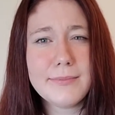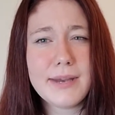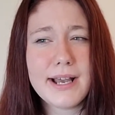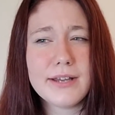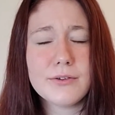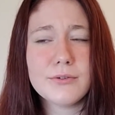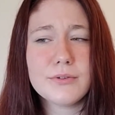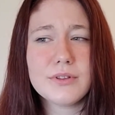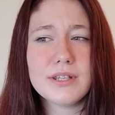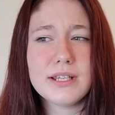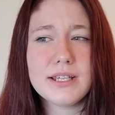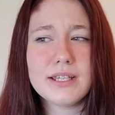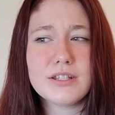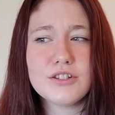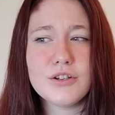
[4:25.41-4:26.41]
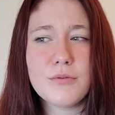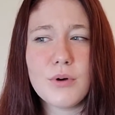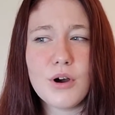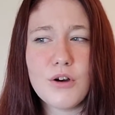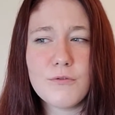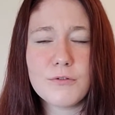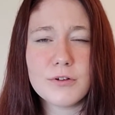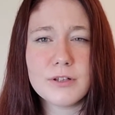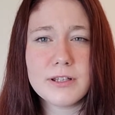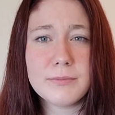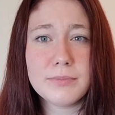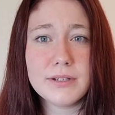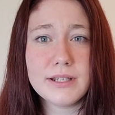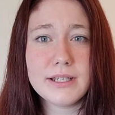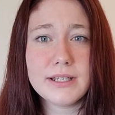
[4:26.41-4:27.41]
I don't think it's so overly
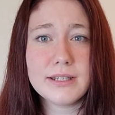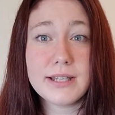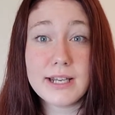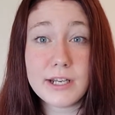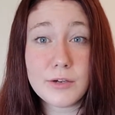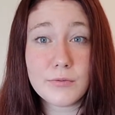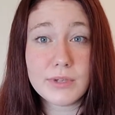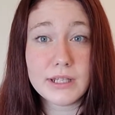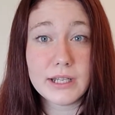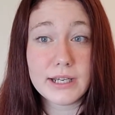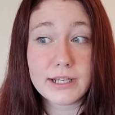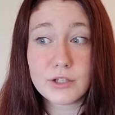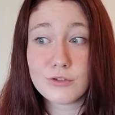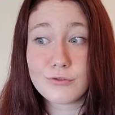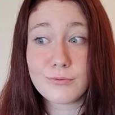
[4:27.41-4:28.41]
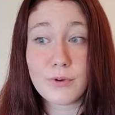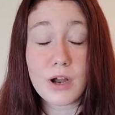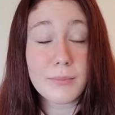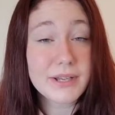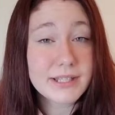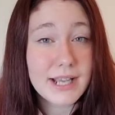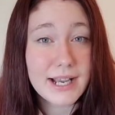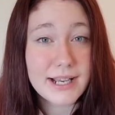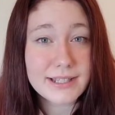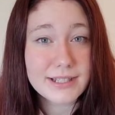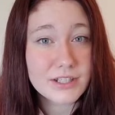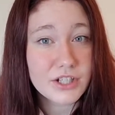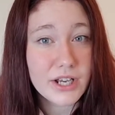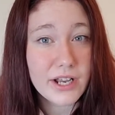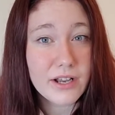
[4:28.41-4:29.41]
bleak that it would like traumatize a
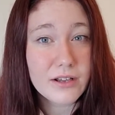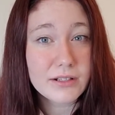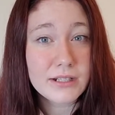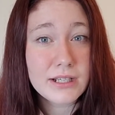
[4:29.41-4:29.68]
child.